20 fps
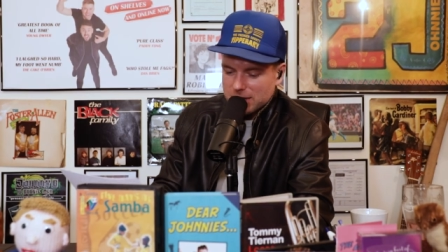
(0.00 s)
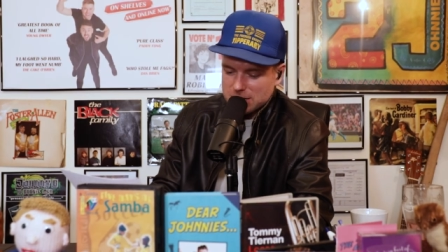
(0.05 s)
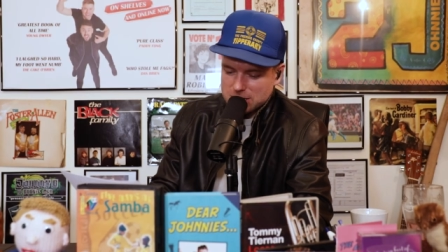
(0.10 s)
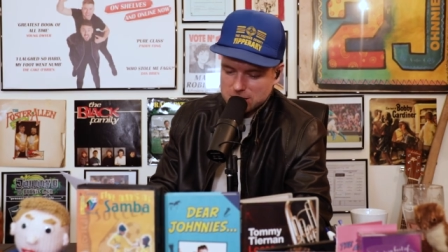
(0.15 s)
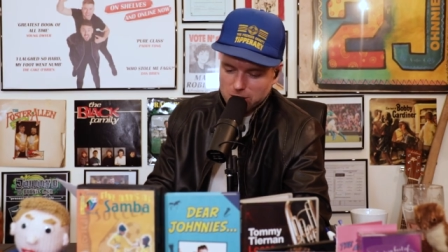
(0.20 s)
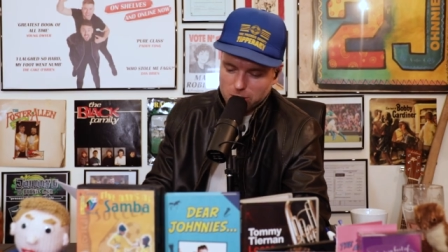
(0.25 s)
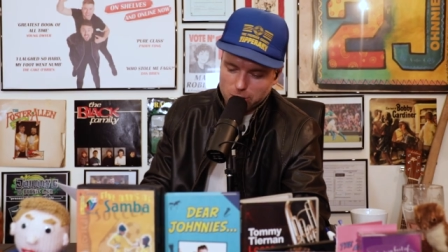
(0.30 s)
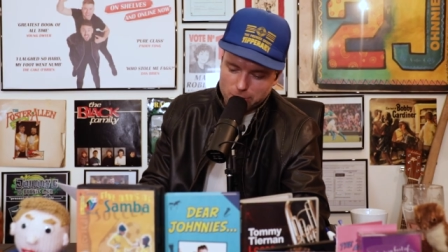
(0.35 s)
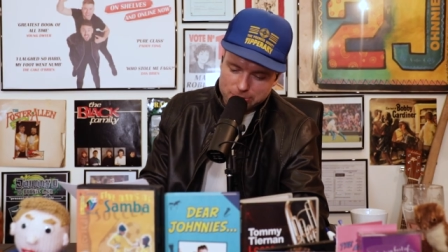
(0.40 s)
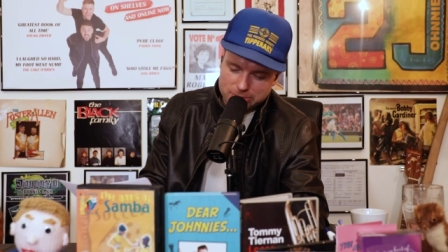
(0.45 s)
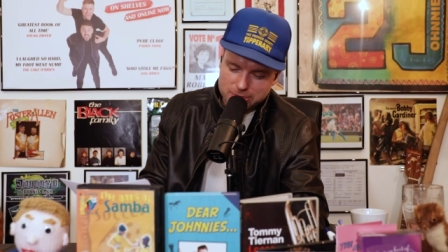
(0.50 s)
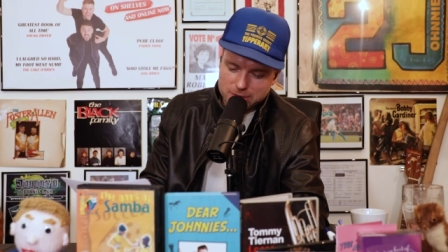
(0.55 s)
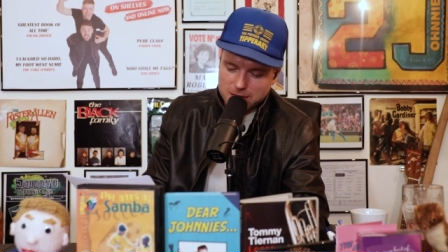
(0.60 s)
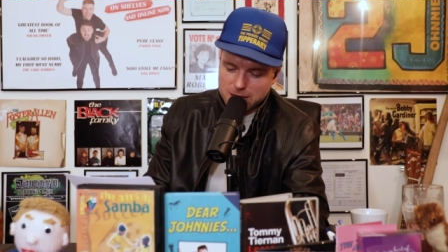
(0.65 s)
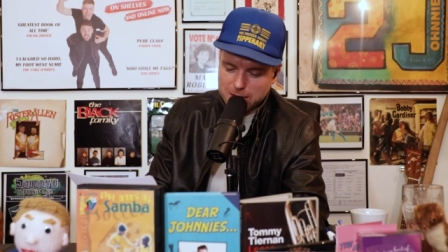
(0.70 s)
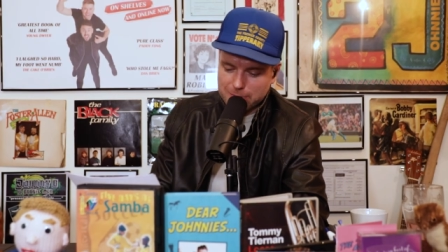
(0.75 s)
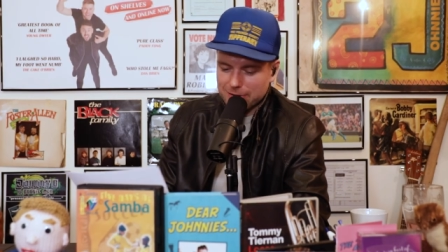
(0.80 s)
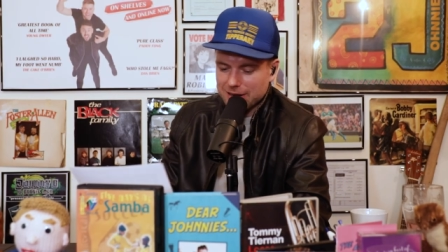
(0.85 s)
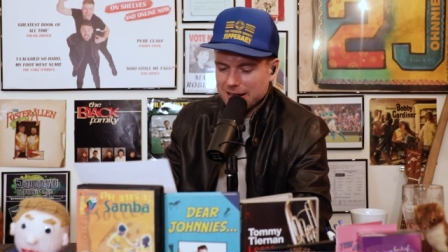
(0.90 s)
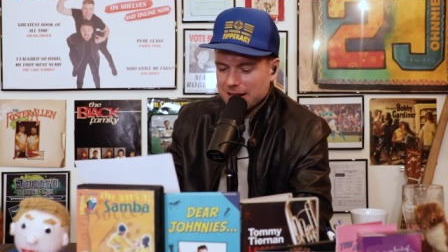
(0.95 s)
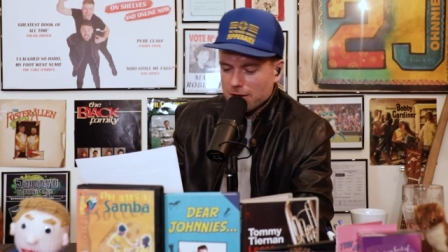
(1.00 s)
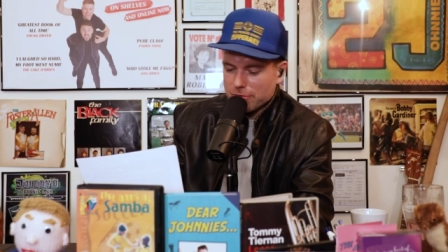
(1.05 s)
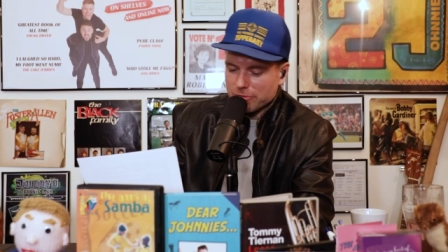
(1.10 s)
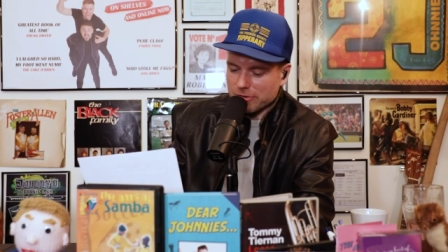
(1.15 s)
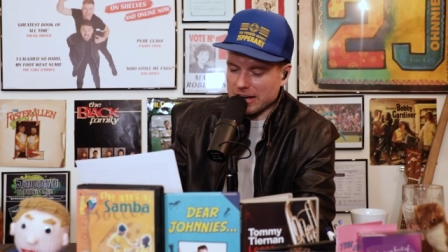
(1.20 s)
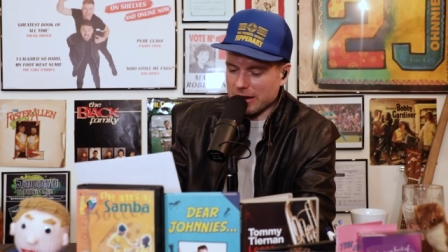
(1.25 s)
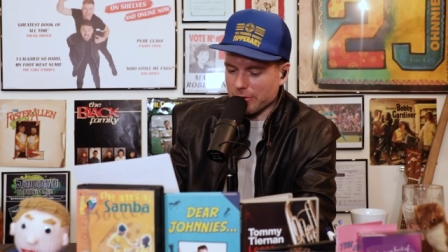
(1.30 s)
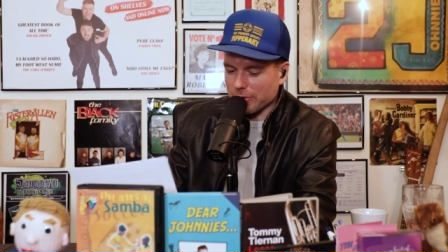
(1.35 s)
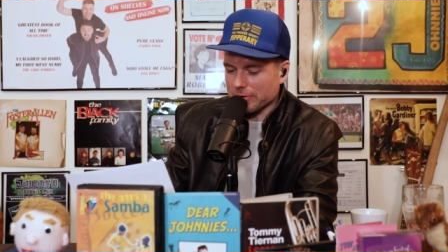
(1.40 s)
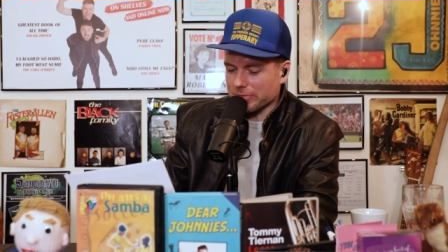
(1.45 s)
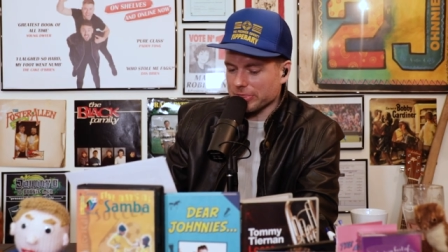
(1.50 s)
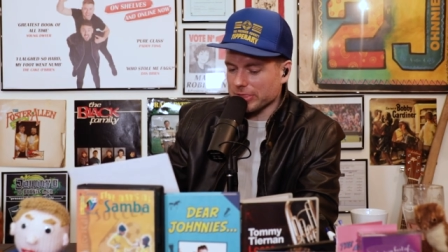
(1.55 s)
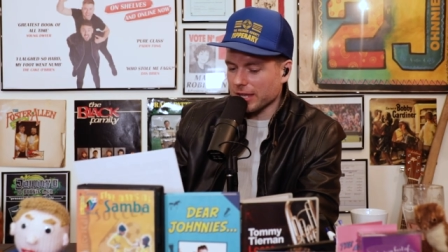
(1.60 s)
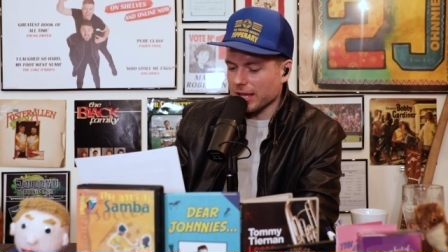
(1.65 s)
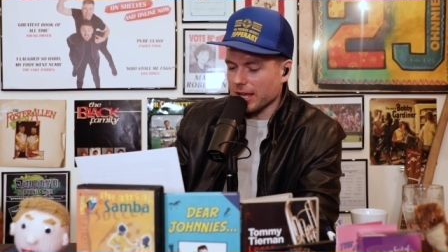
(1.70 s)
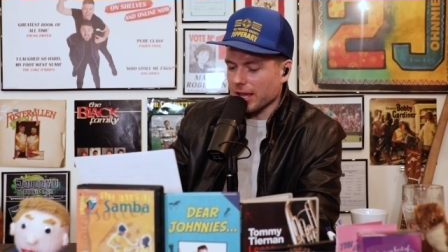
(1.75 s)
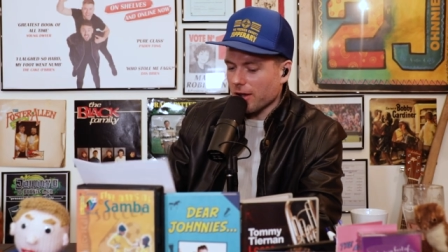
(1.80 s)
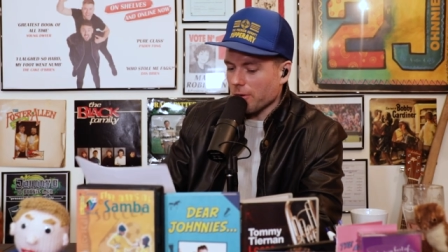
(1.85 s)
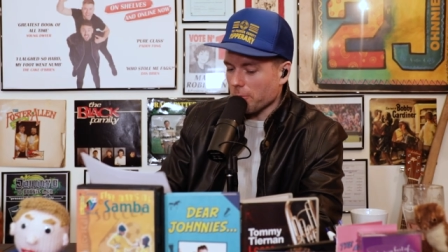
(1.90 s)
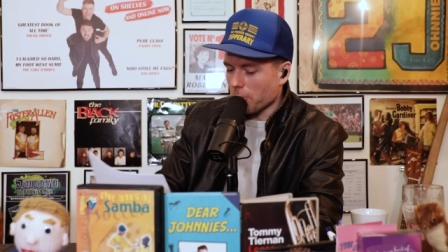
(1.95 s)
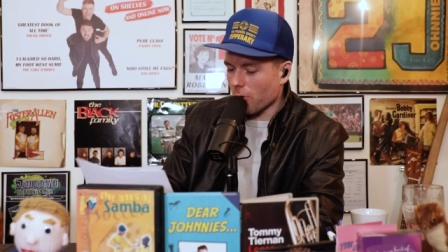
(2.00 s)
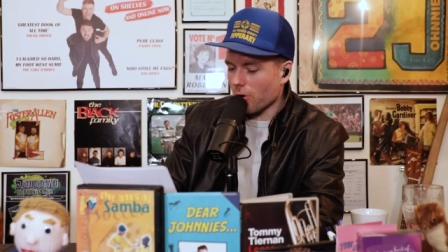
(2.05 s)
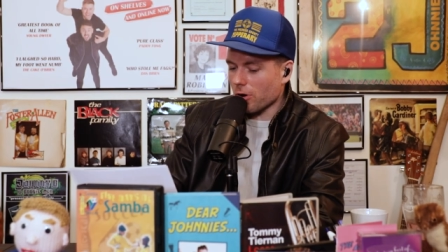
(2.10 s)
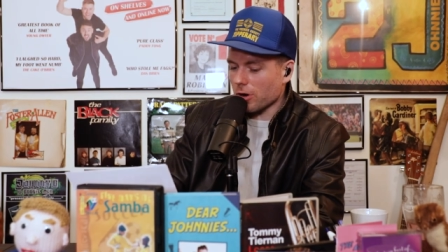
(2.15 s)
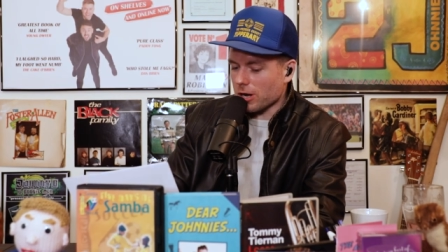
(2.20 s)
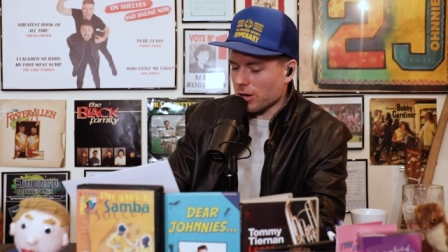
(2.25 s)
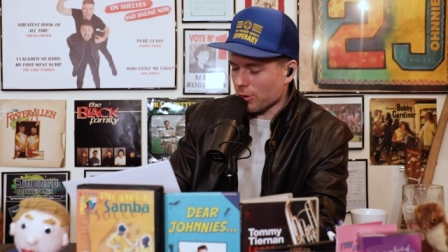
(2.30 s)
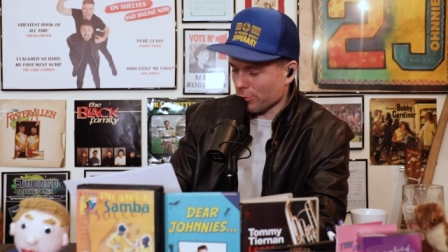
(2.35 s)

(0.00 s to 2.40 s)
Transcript: so keep an eye out for that one. More